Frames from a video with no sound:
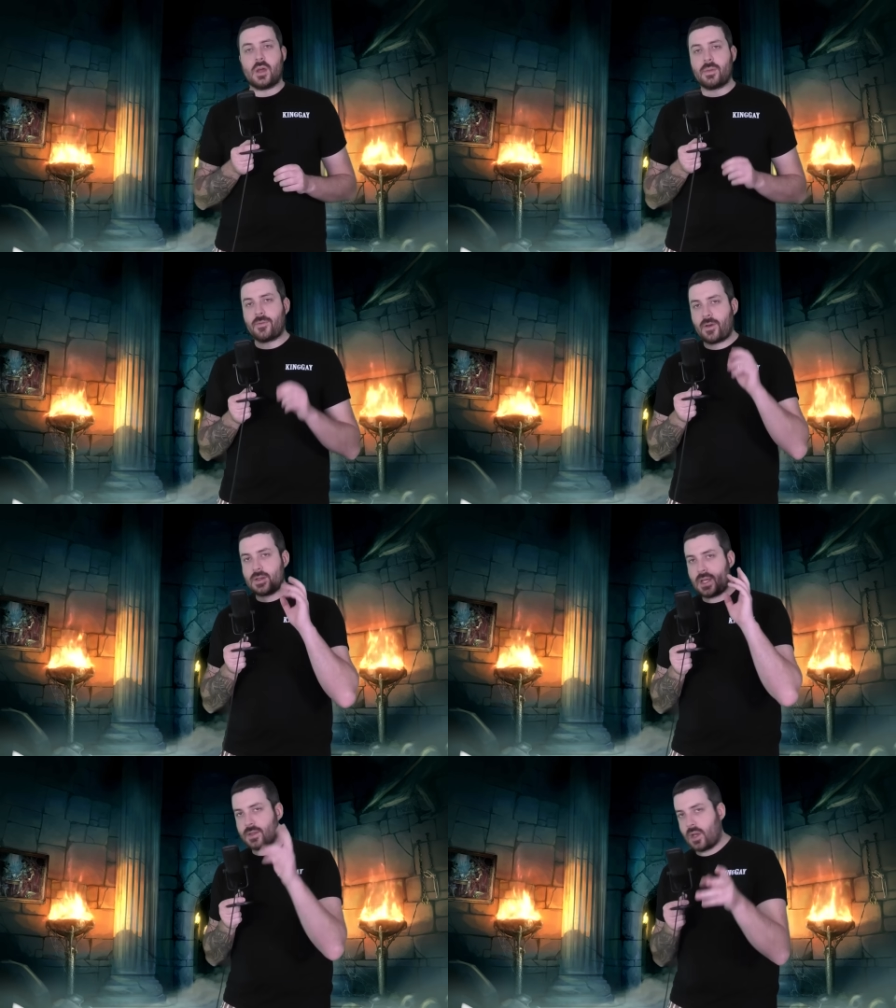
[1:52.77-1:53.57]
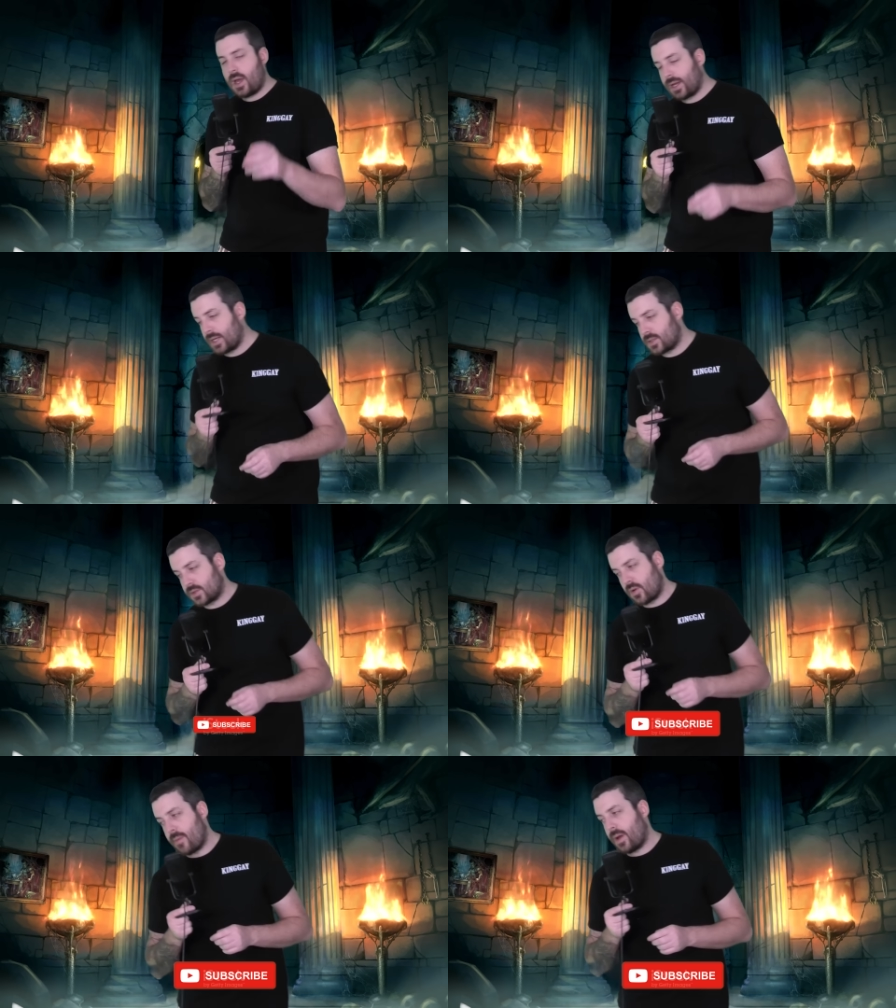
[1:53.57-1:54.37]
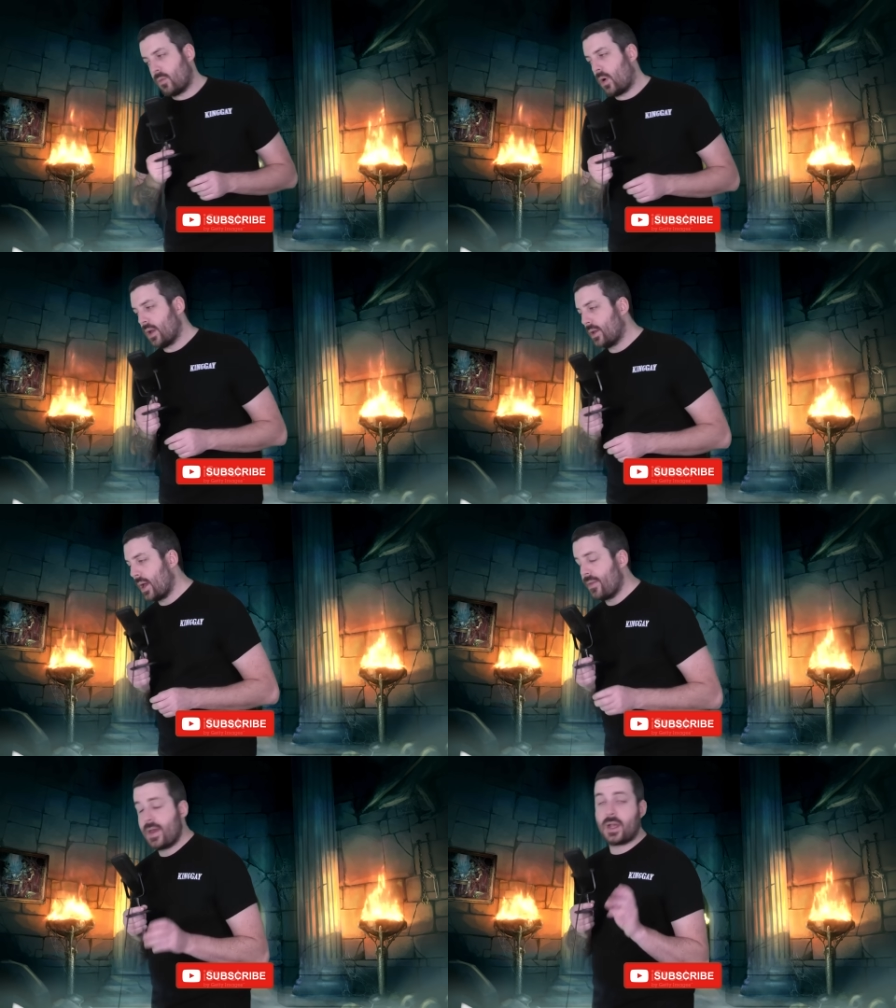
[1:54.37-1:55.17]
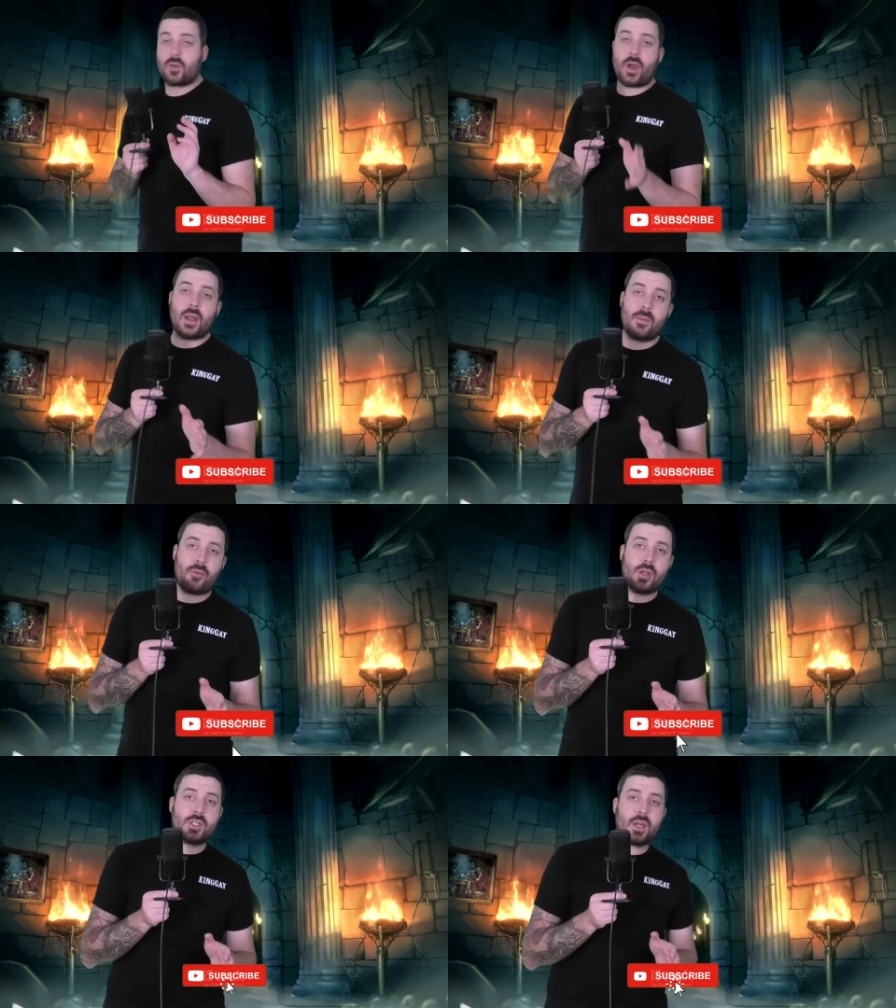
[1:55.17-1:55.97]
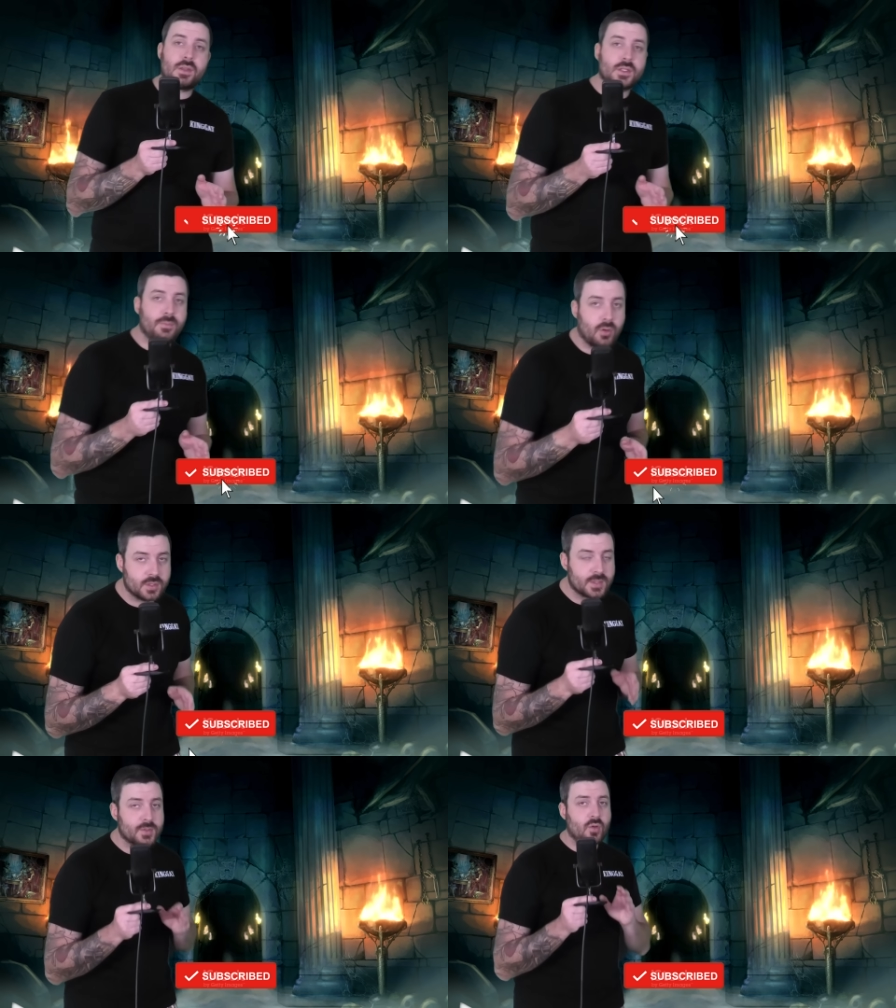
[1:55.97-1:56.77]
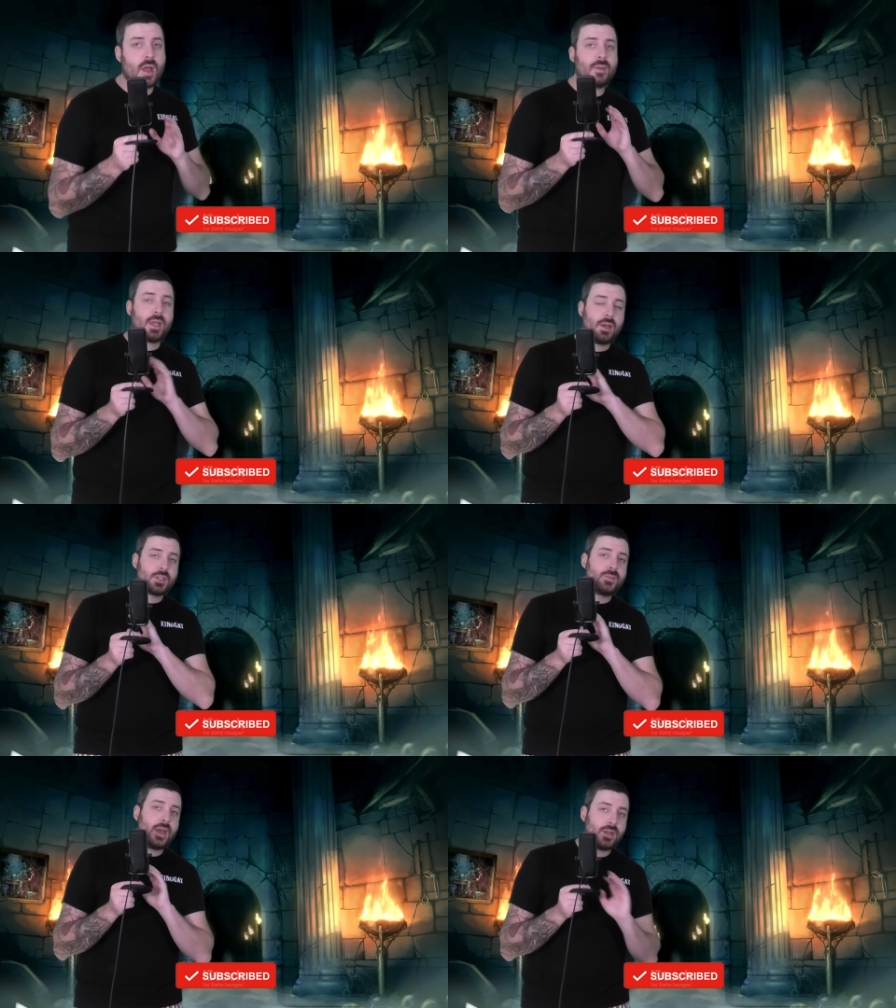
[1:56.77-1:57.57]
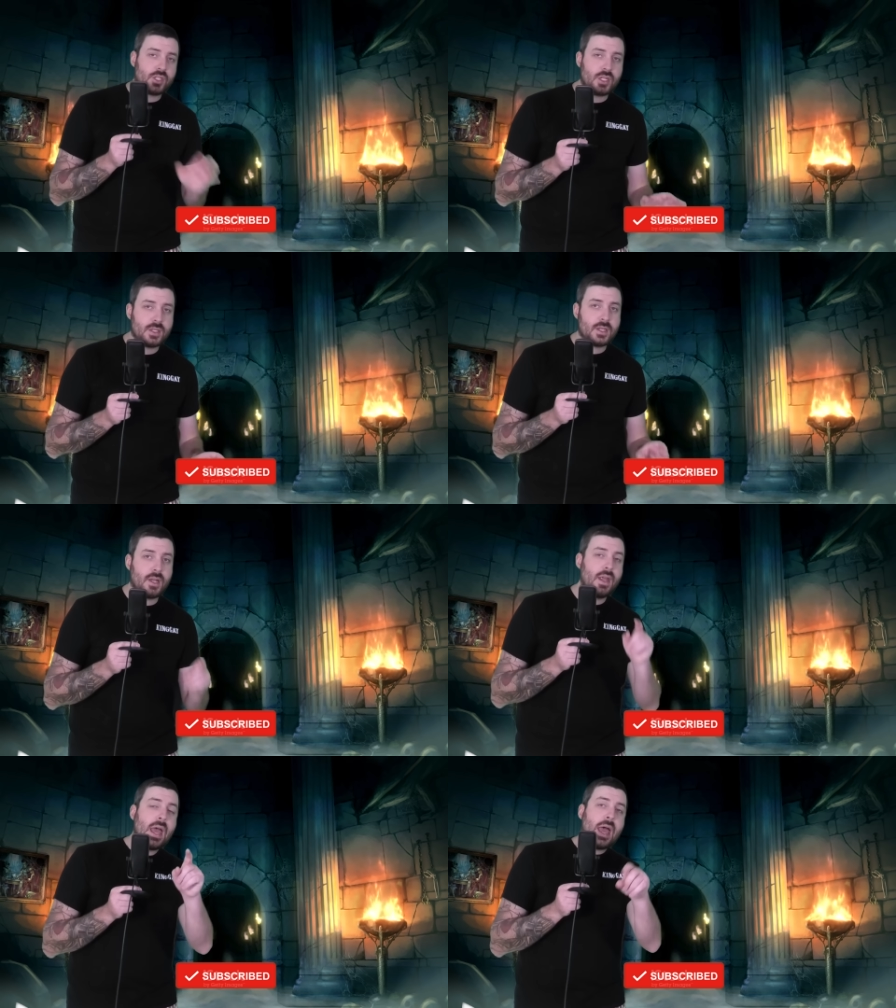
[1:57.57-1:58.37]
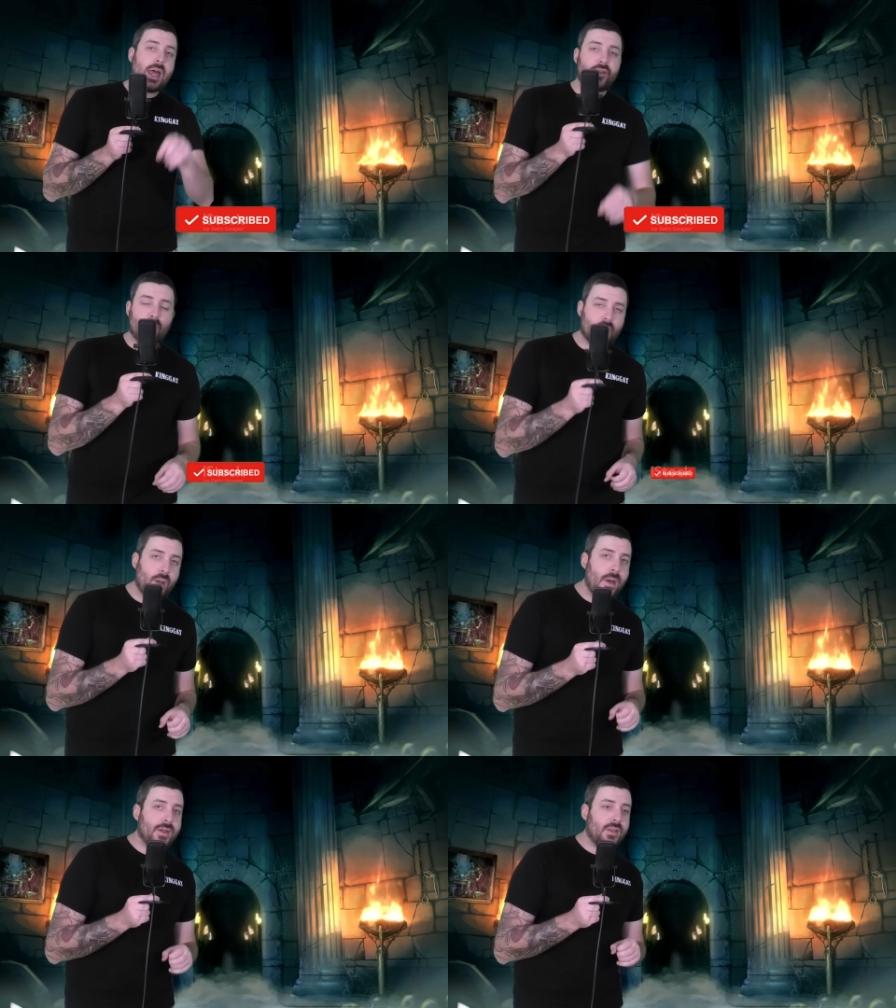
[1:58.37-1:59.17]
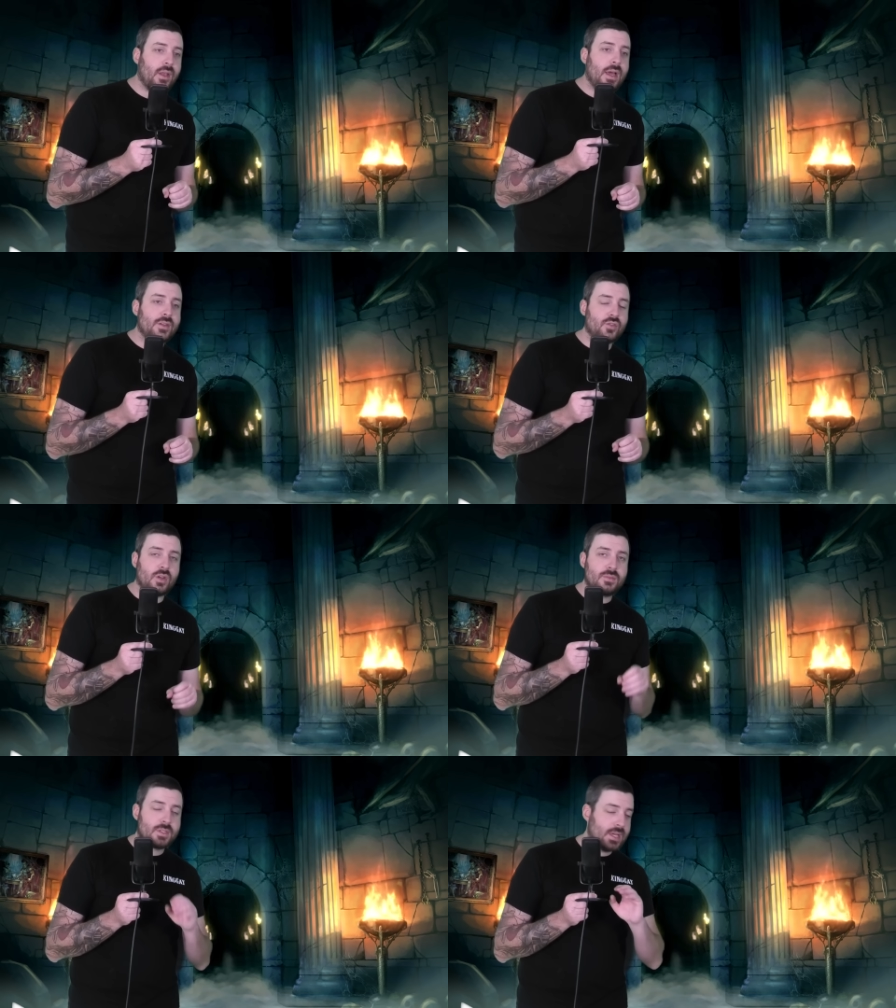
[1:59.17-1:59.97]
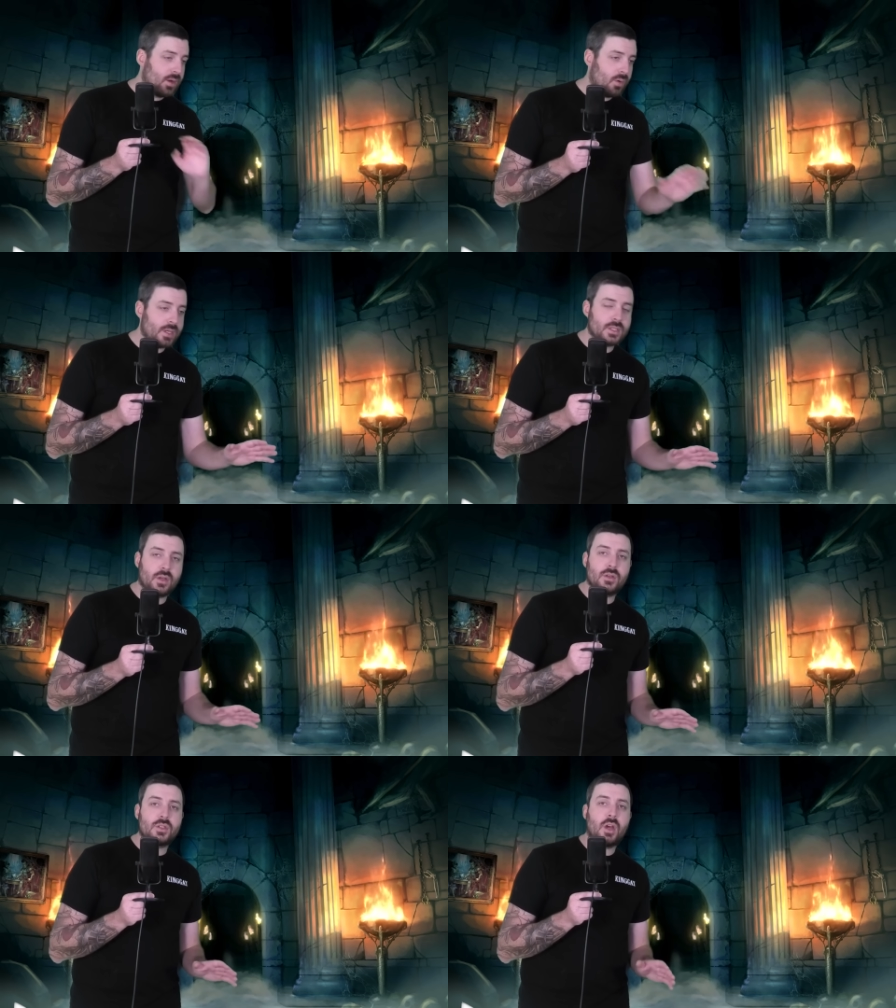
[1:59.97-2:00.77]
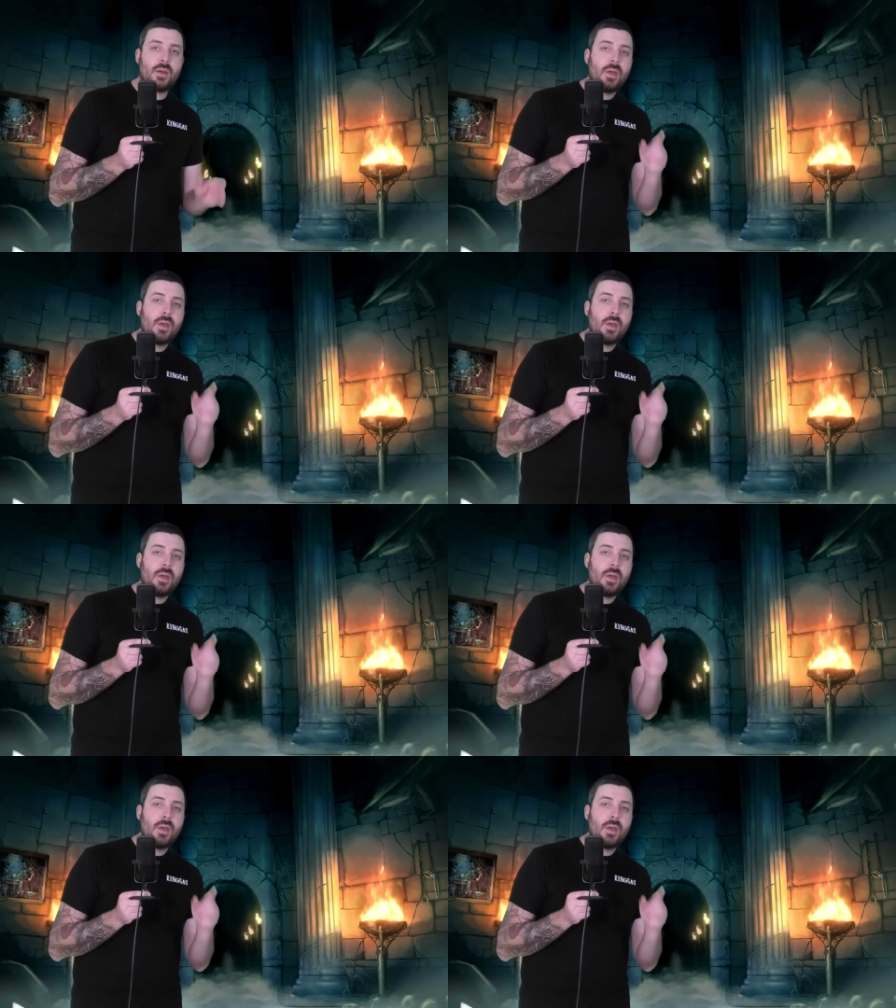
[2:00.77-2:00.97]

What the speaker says: be afraid to hit the like and subscribe button while you're down there. I greatly appreciate the support. Subscribing helps me out a shit ton, and if you want to come out to the live streams, they're always a good time.